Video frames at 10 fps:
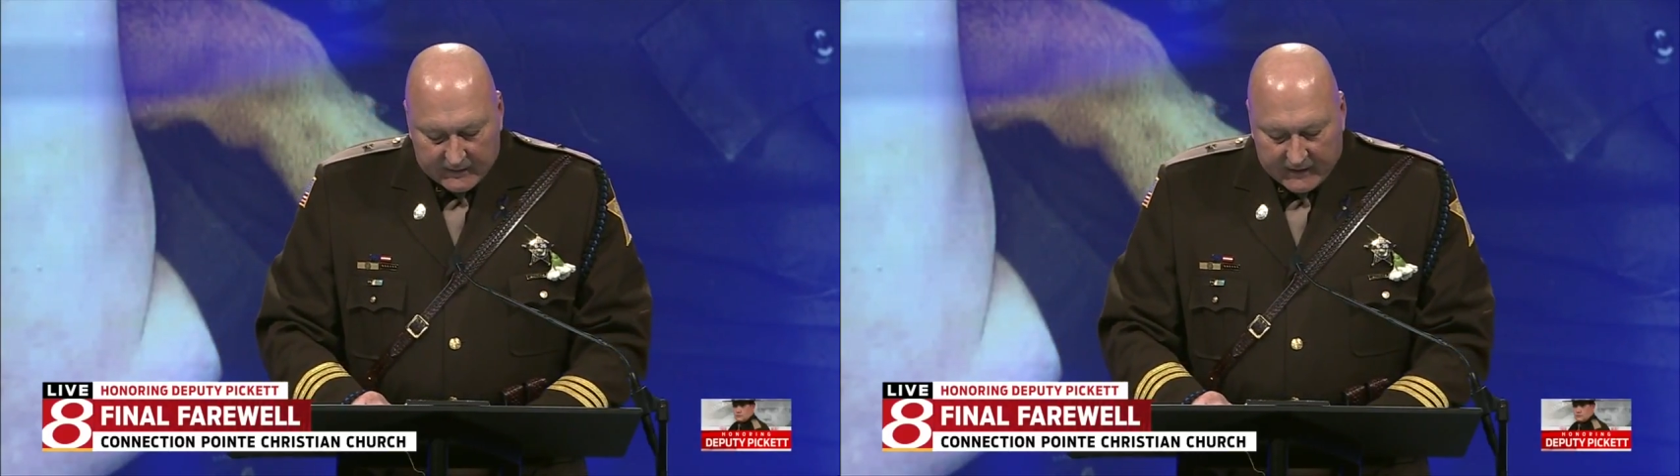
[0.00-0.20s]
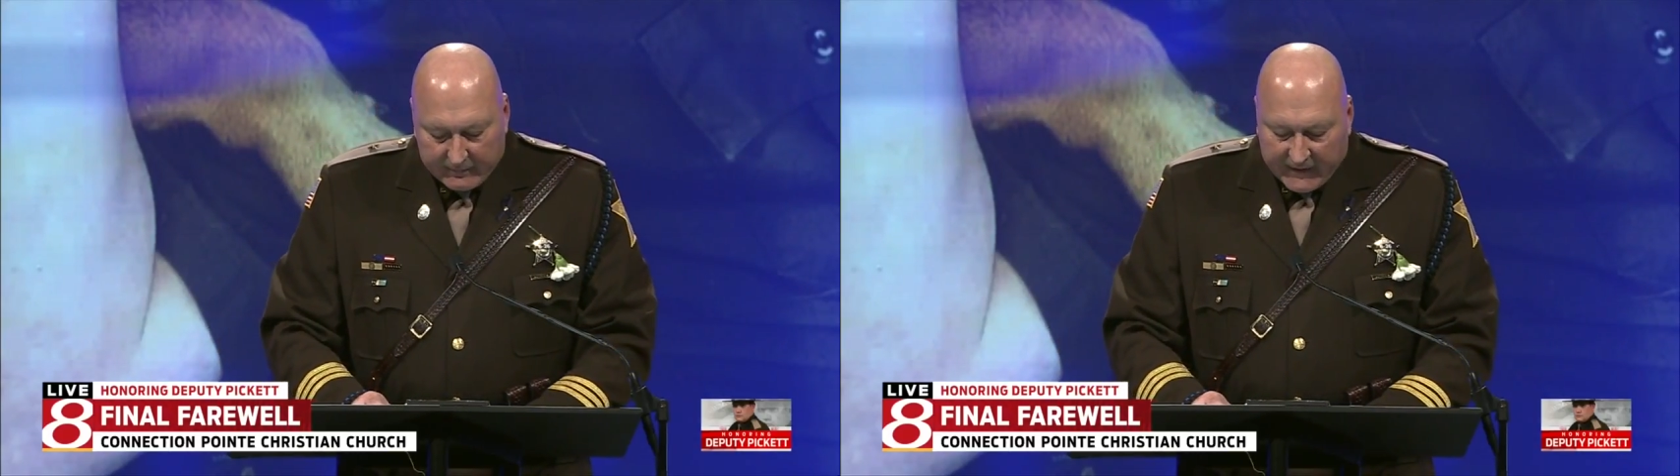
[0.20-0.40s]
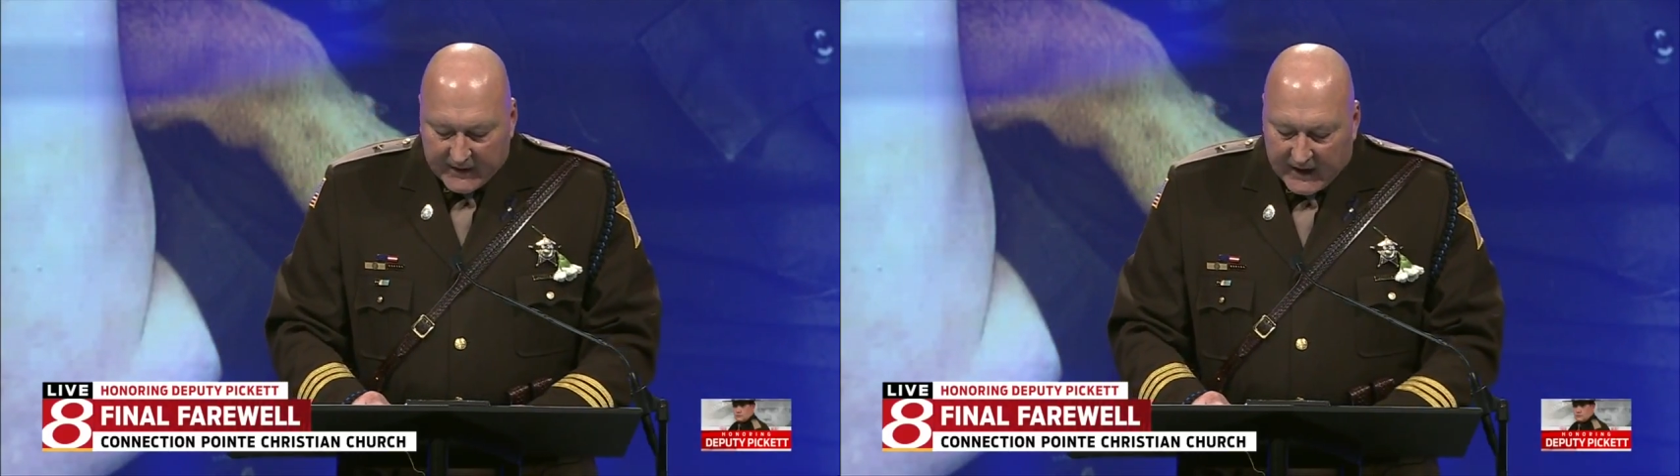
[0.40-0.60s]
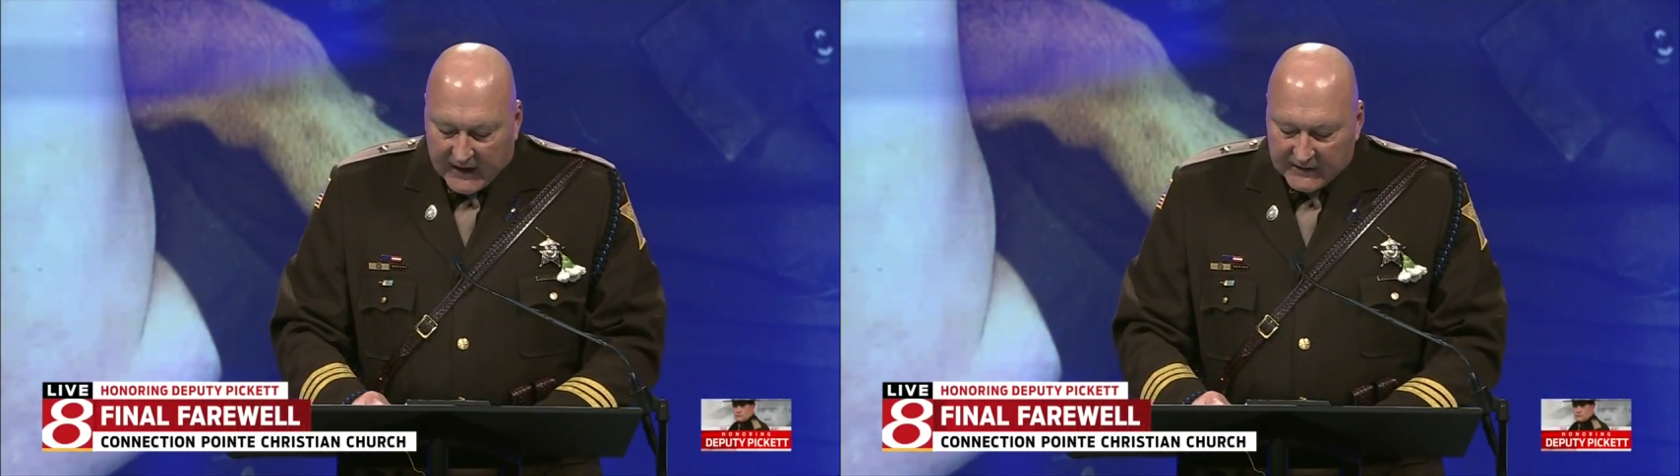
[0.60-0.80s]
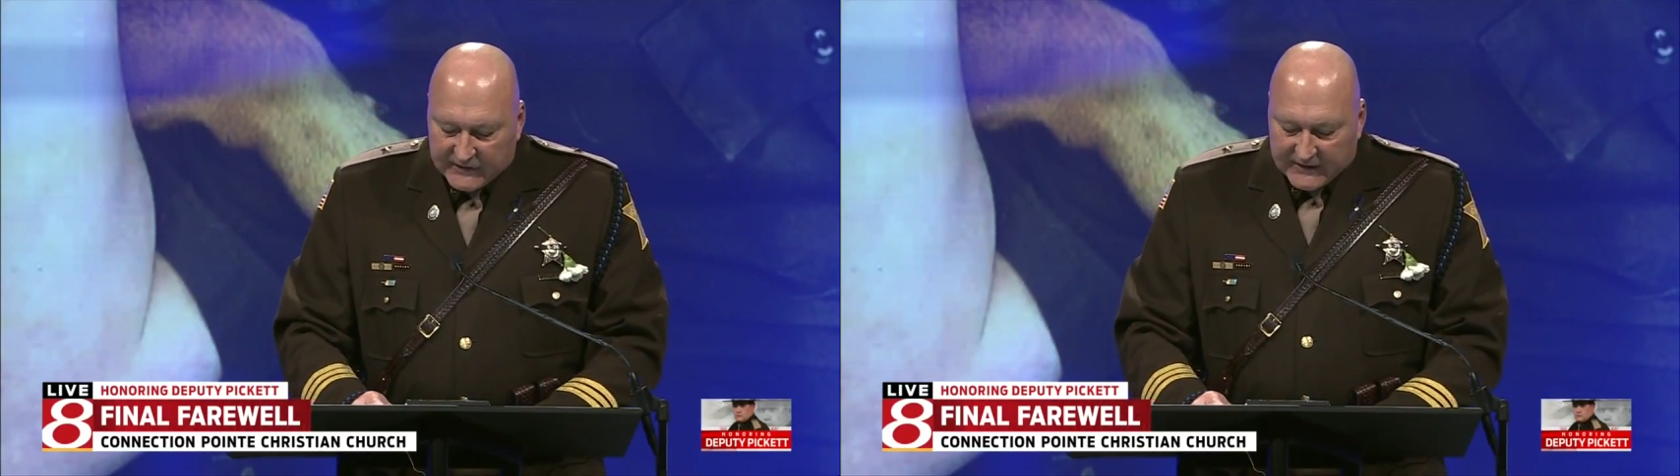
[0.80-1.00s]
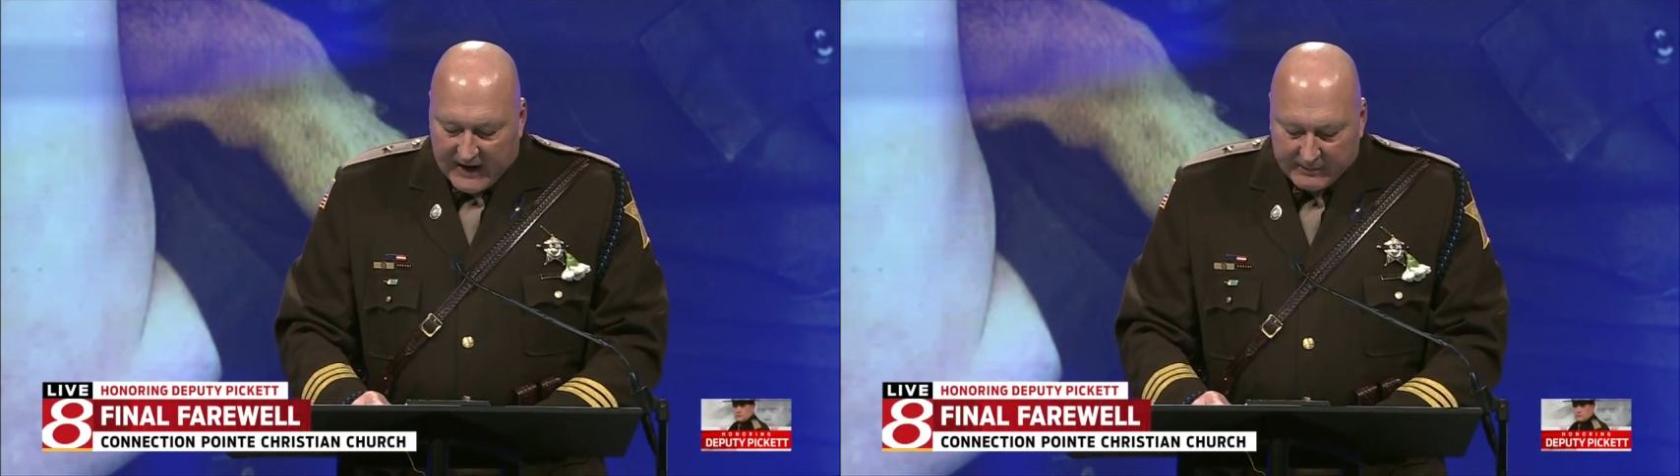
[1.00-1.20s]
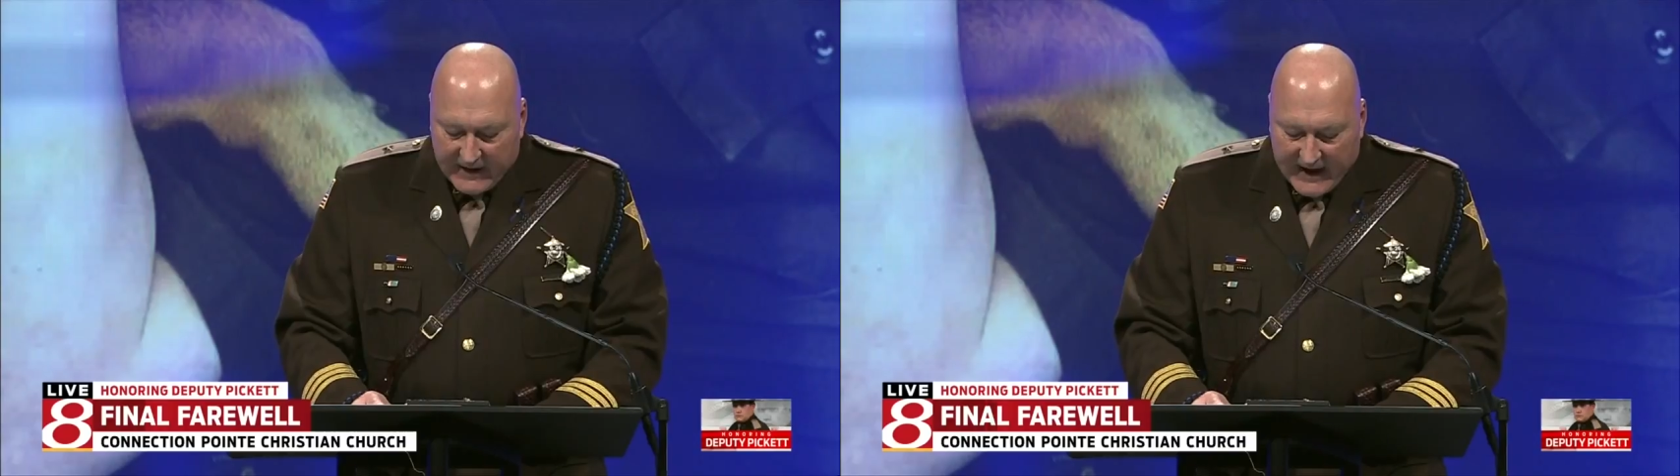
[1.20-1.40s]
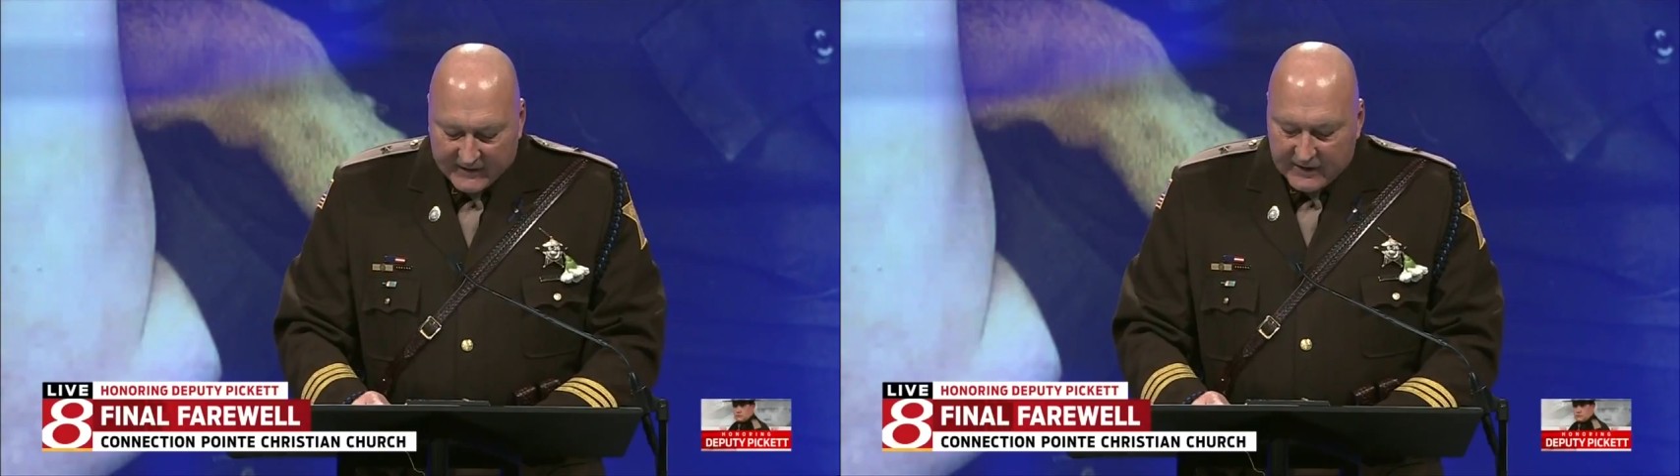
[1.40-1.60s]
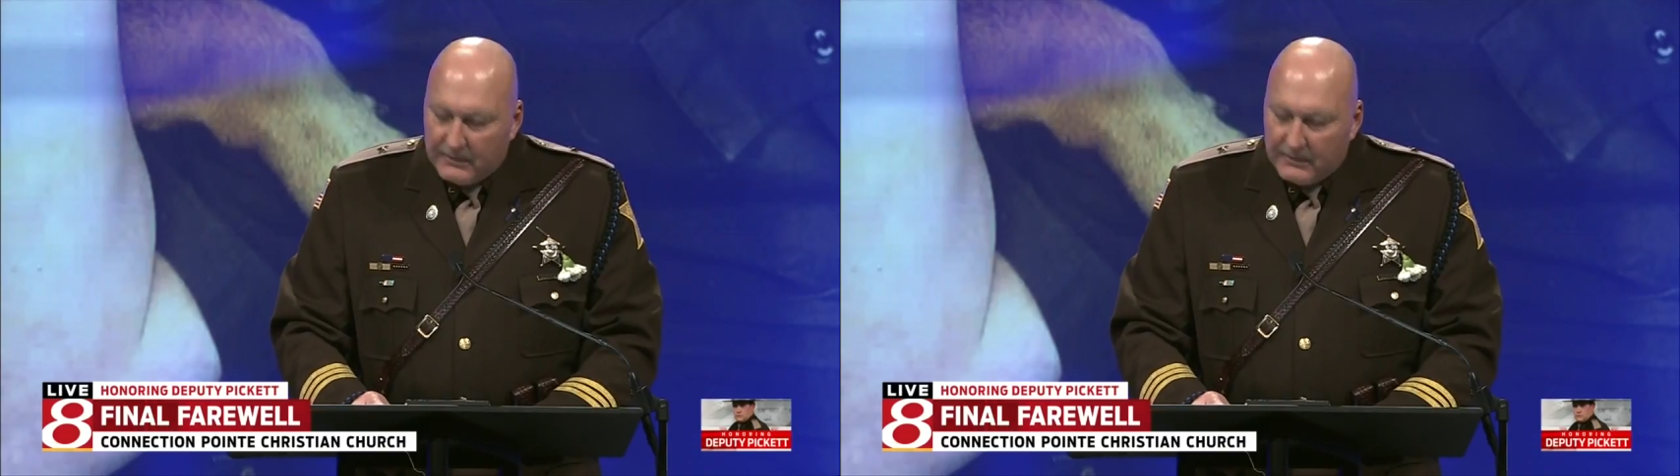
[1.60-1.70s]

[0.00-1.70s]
Deputy Conley stopped to ask